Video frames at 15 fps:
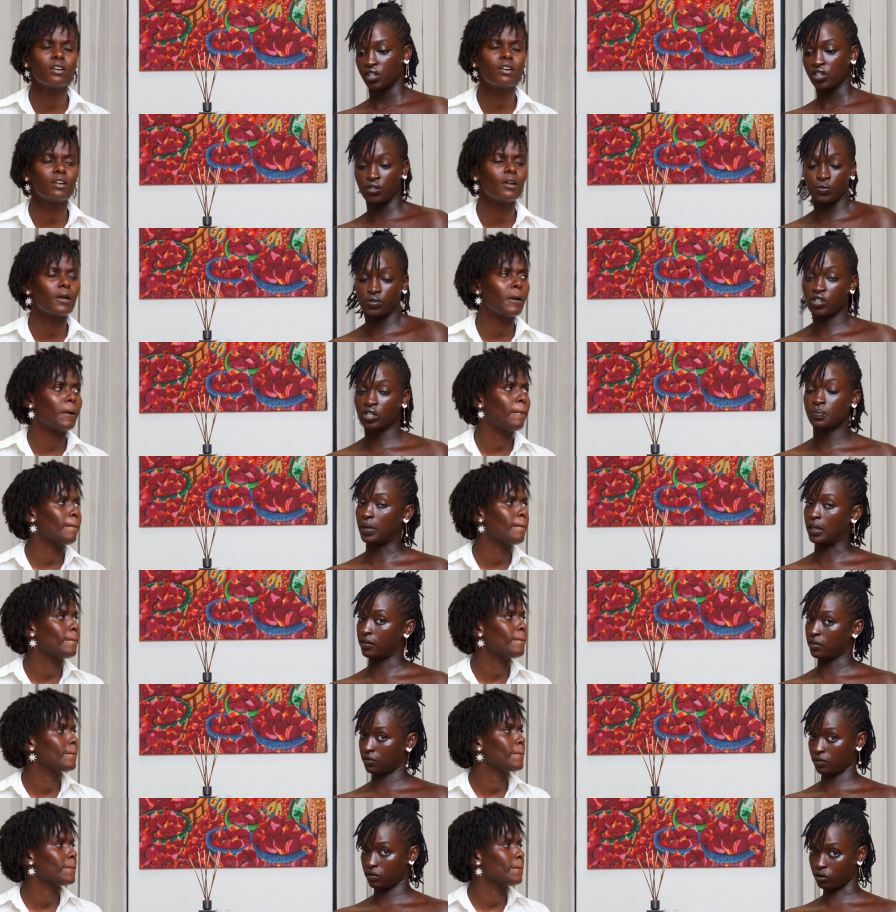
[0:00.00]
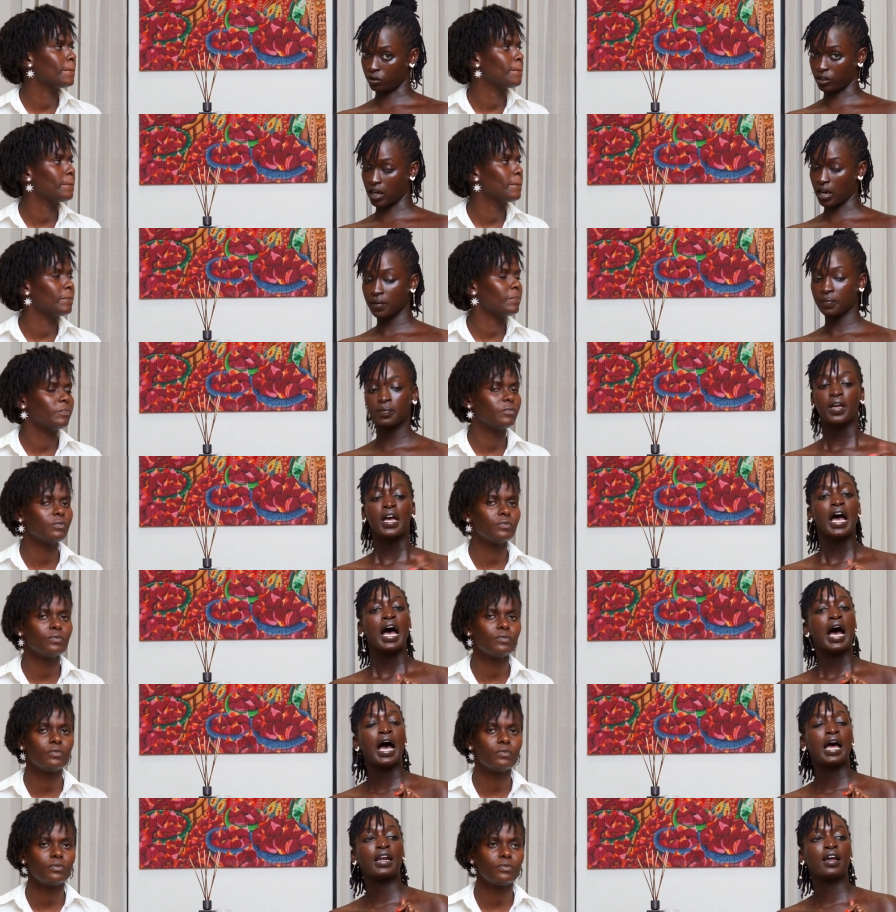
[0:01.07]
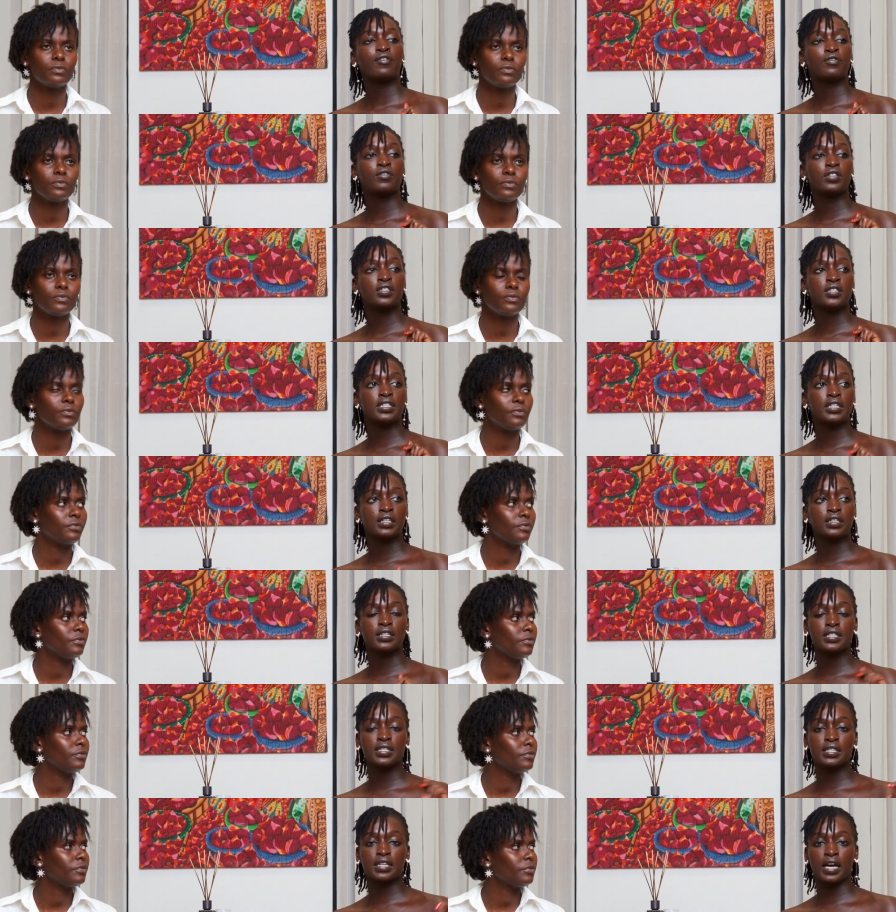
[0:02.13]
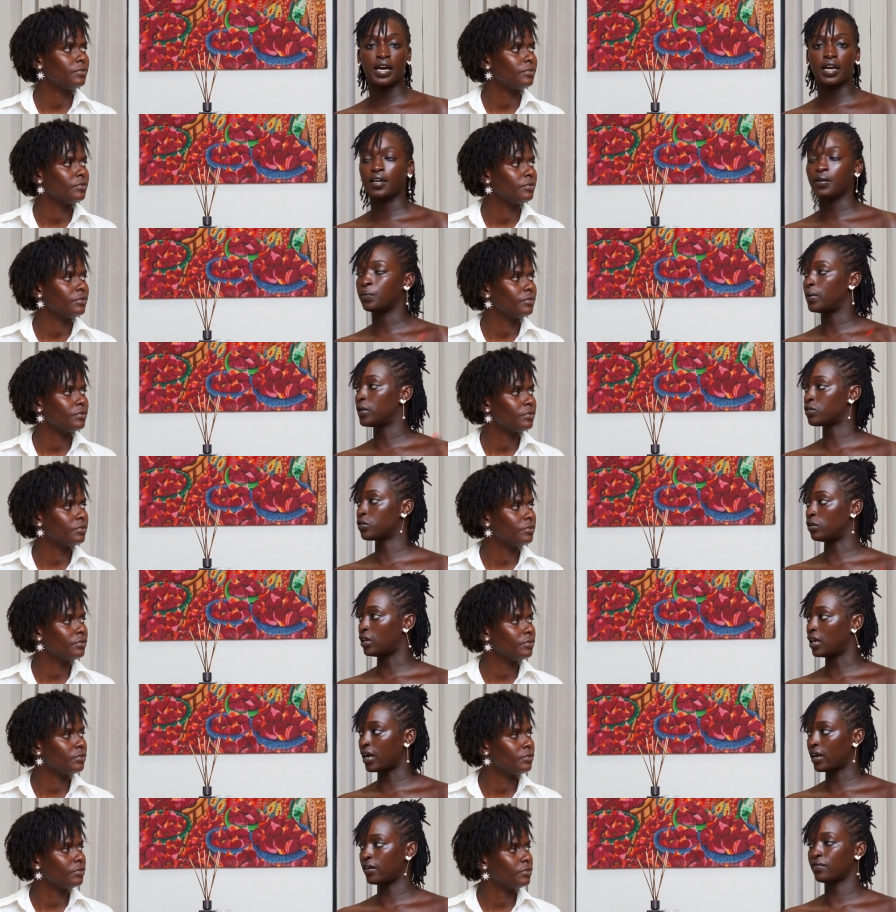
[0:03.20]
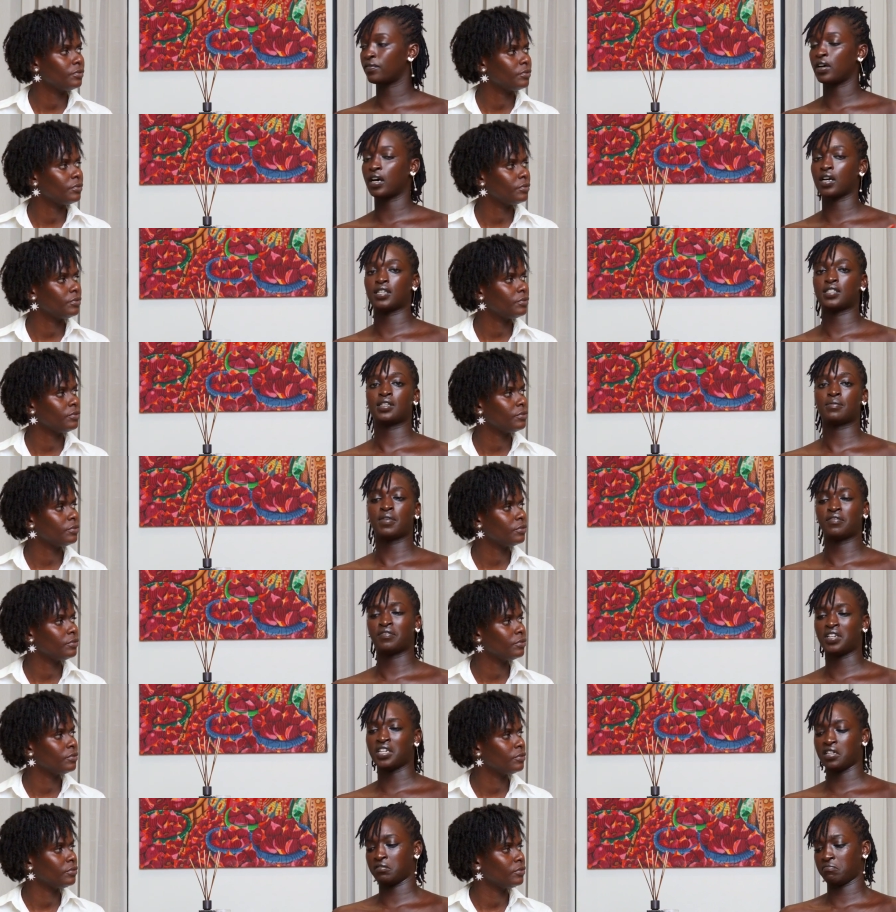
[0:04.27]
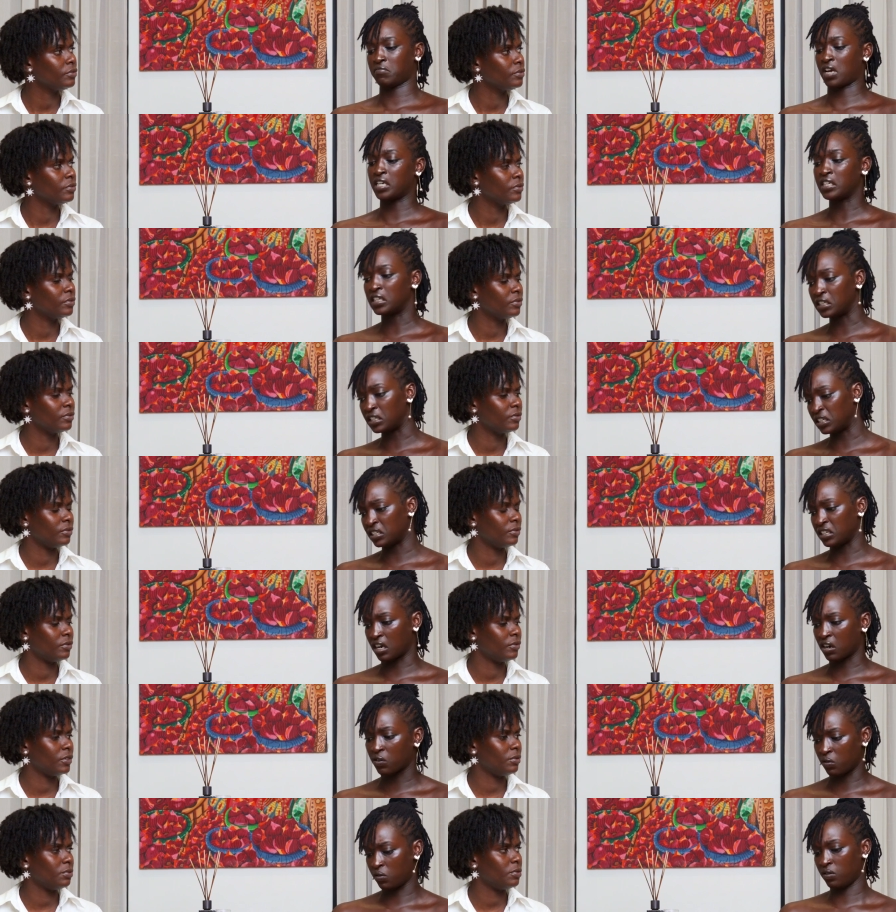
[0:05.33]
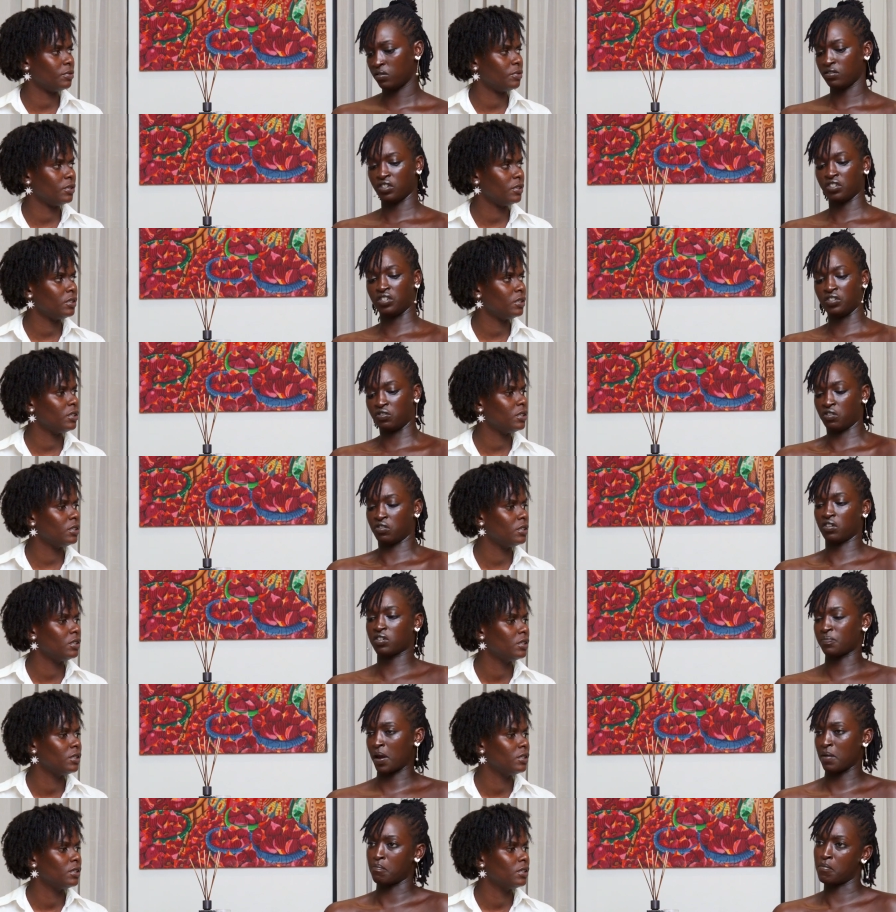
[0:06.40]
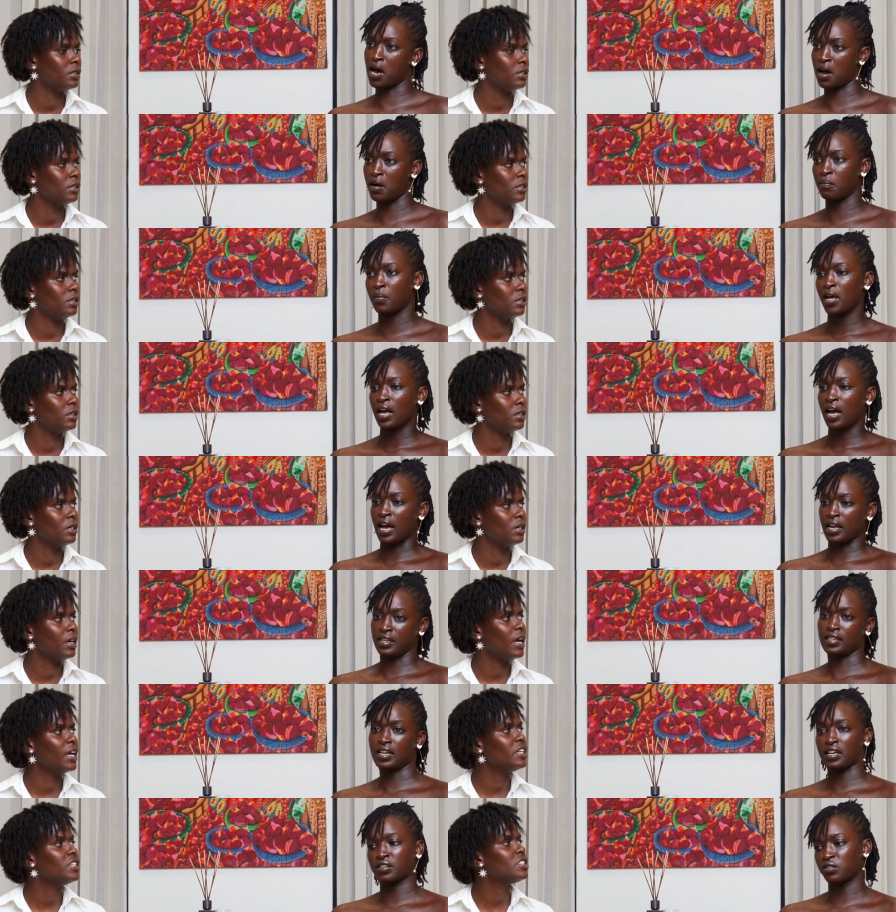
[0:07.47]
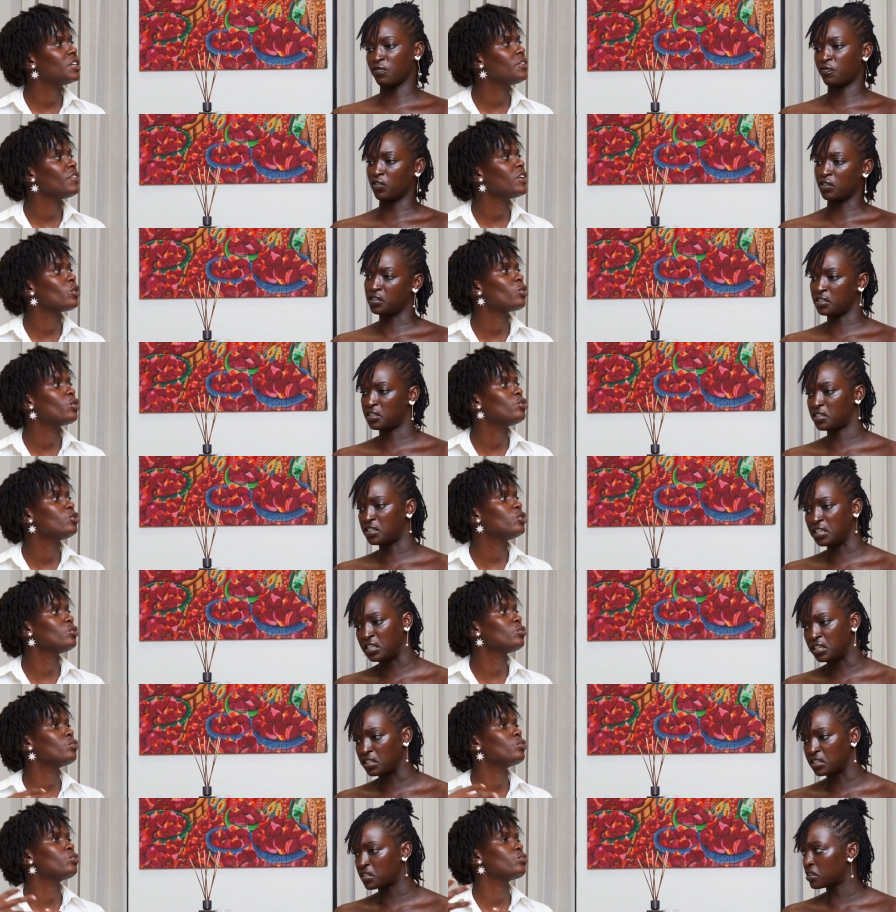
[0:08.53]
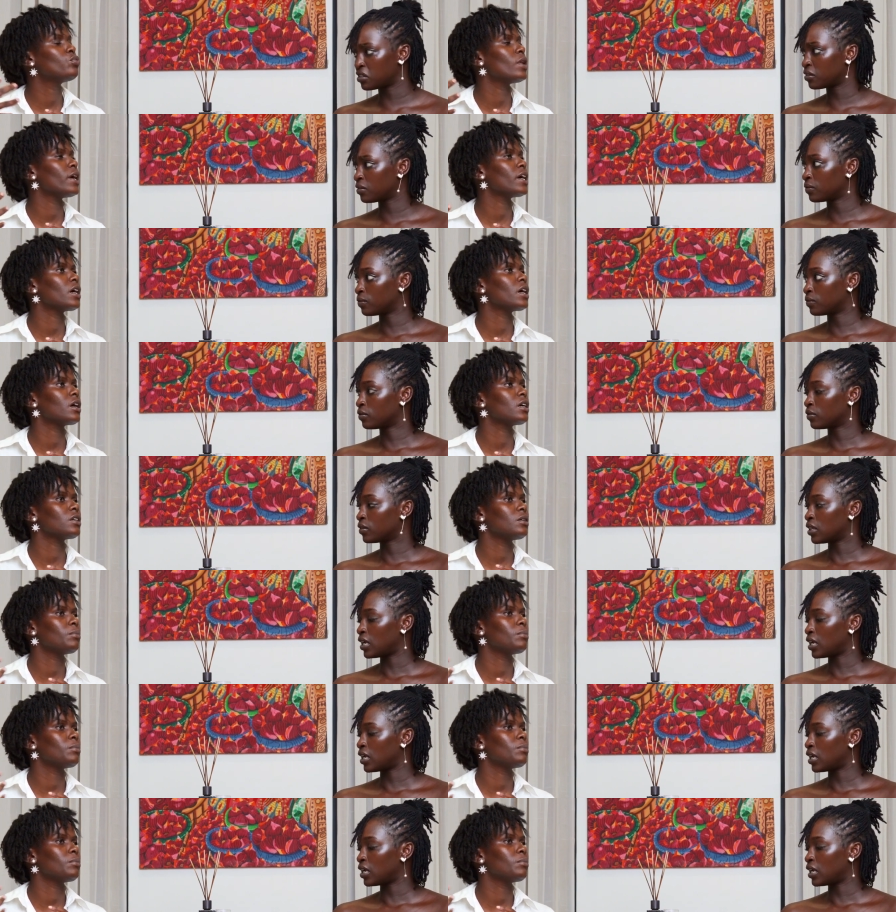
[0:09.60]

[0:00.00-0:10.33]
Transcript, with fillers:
Speaker 1: She was just being good. Yeah. Mm. Alafu this this guy went on live akasema vile I didn't need nyako. Mm. You're not my mom. I didn't and ask you for these things. To like